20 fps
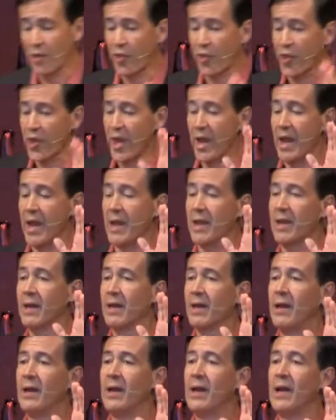
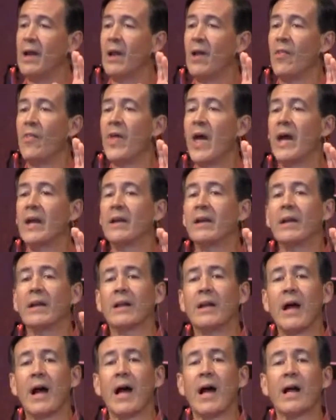think
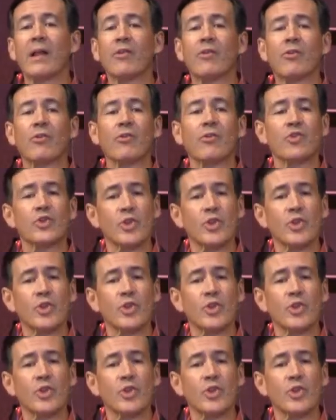that God's